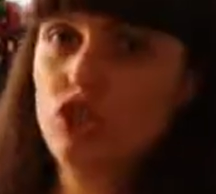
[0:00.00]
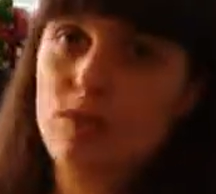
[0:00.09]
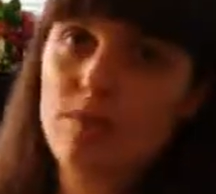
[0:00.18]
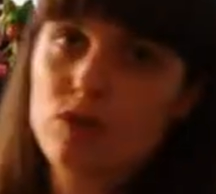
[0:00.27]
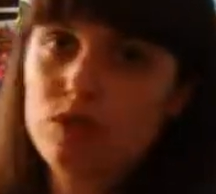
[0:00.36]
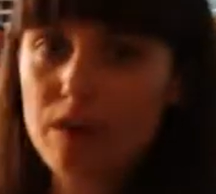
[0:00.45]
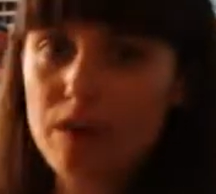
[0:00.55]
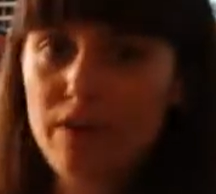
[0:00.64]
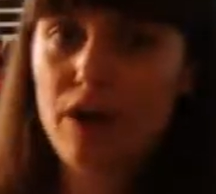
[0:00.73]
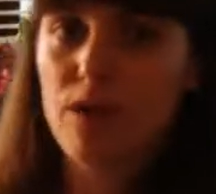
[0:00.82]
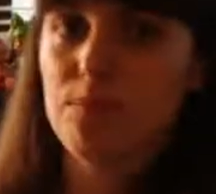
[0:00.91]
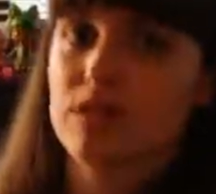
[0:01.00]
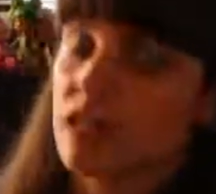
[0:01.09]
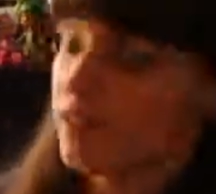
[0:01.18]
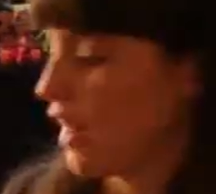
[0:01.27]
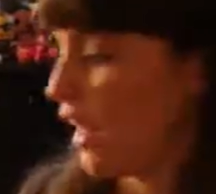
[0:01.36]
is cheap, I'll just pick that up and
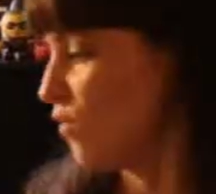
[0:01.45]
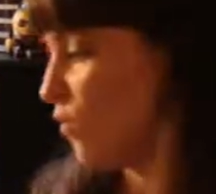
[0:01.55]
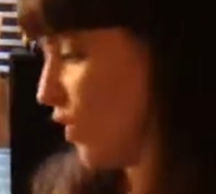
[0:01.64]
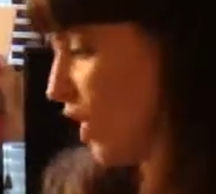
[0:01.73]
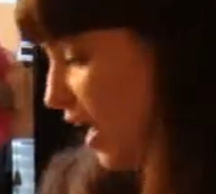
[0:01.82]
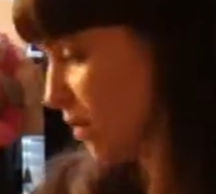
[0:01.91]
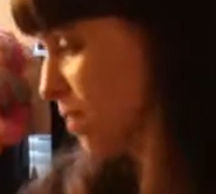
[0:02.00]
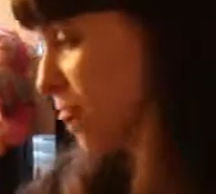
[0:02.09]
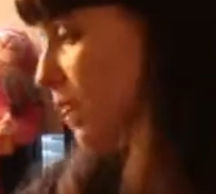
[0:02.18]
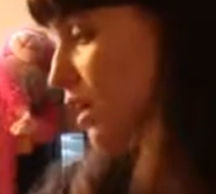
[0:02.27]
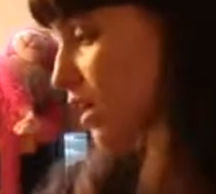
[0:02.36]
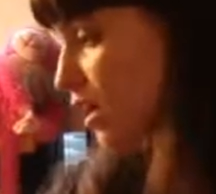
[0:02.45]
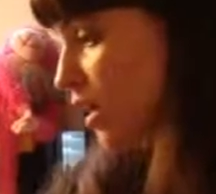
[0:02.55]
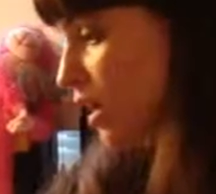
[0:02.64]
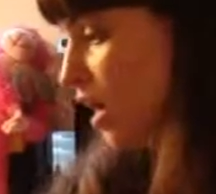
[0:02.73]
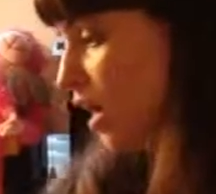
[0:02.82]
take that for that.
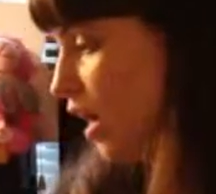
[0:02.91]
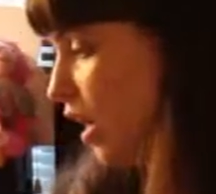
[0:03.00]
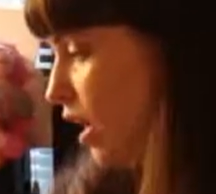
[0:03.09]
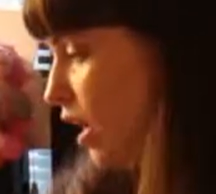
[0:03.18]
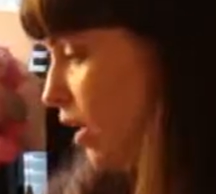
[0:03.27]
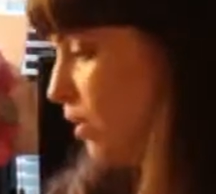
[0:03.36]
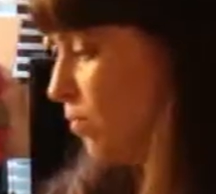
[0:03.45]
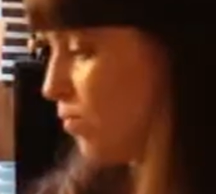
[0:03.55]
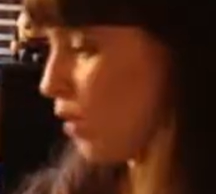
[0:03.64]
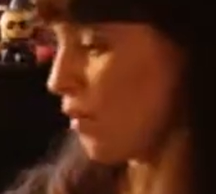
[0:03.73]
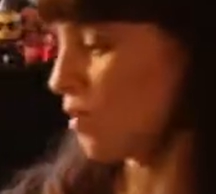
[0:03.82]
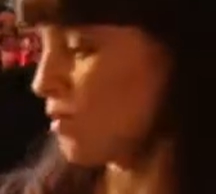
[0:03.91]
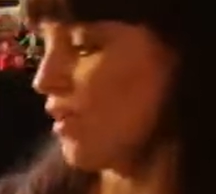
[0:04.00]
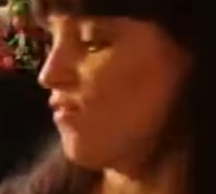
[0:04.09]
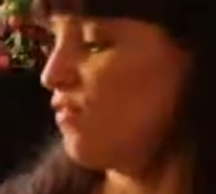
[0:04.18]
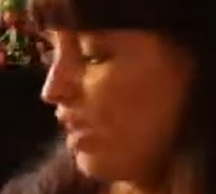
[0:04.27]
Probably
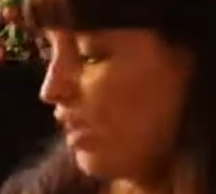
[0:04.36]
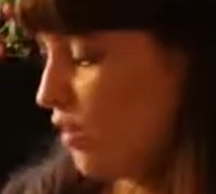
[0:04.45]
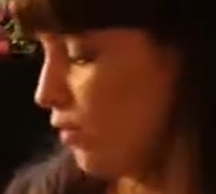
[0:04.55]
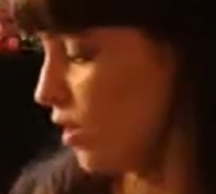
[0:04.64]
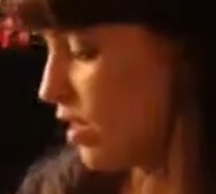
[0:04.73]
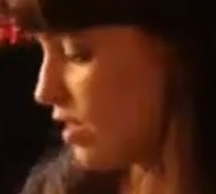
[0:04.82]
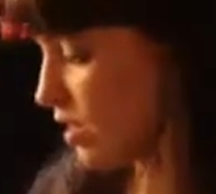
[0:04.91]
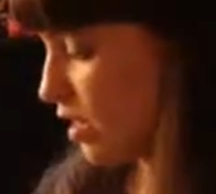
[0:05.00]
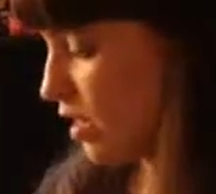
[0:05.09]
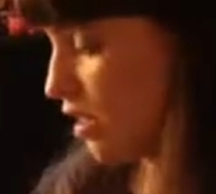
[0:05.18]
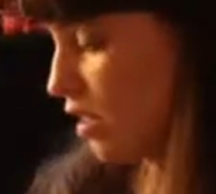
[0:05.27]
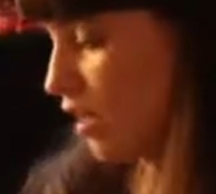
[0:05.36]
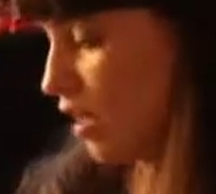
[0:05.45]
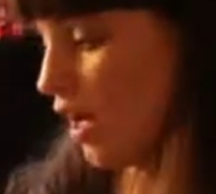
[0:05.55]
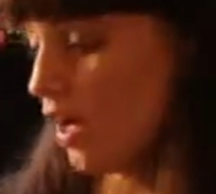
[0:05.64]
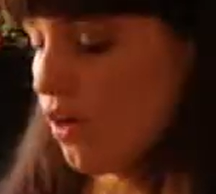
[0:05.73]
my favorites
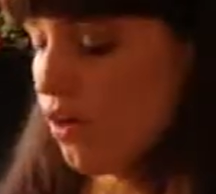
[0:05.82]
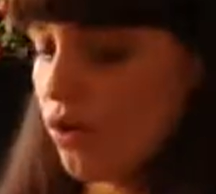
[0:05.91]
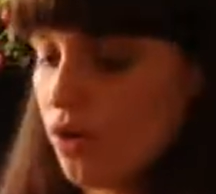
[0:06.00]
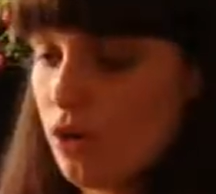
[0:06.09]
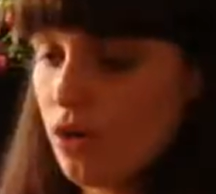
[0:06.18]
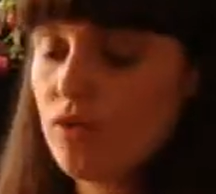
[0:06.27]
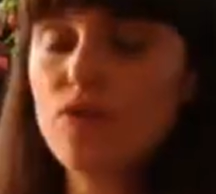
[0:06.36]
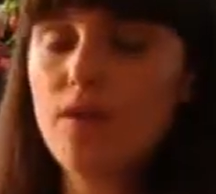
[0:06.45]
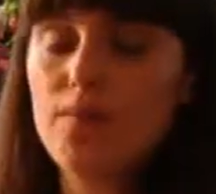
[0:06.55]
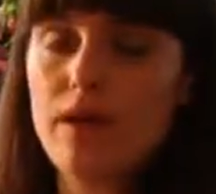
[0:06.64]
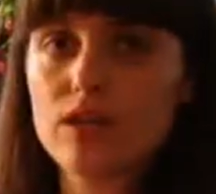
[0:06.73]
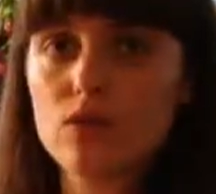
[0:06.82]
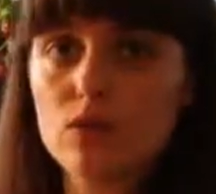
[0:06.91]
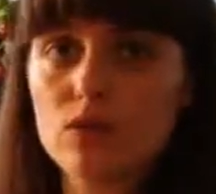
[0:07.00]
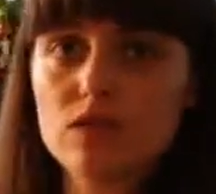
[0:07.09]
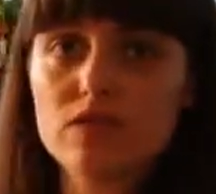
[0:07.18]
are from
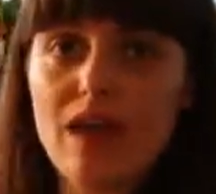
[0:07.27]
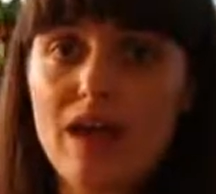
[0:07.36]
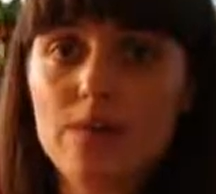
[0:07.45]
Michaels,